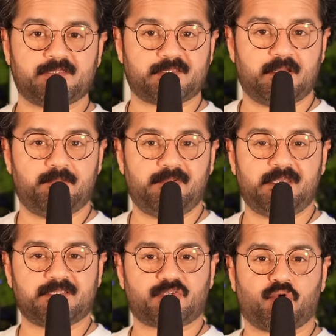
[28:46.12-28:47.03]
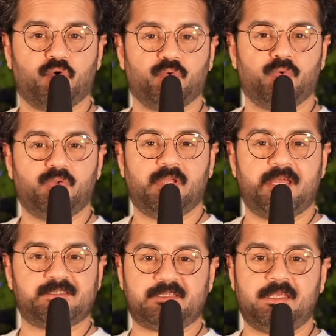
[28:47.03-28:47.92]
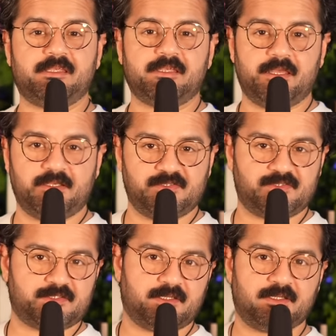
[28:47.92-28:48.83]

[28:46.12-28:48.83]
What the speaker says: is gonna be as cool as he is.